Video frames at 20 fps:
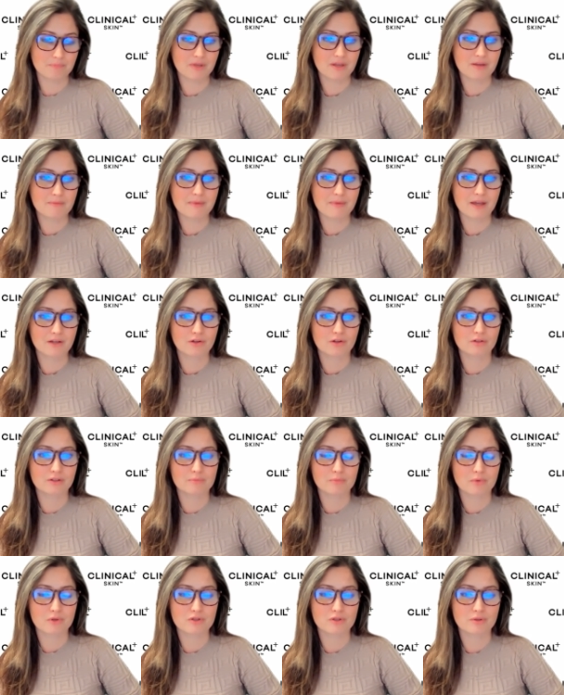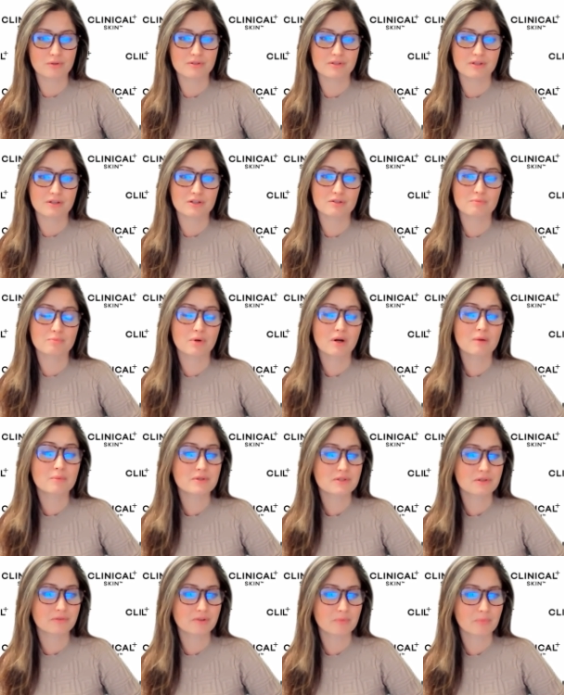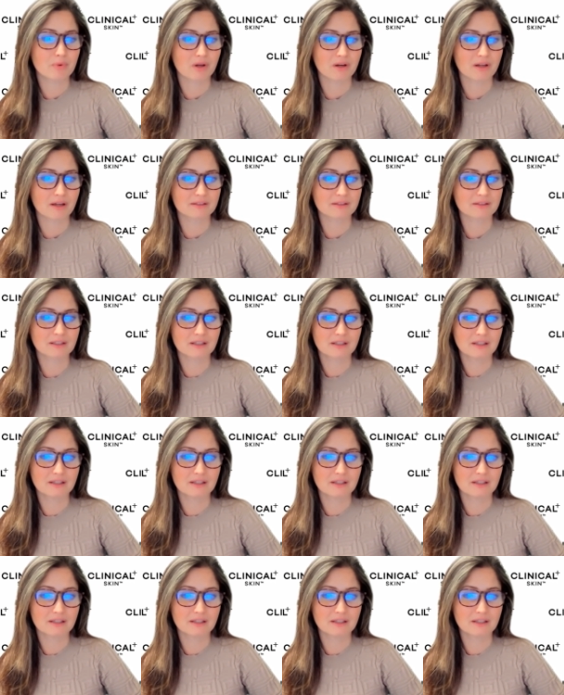being made on the moisturization properties of the product.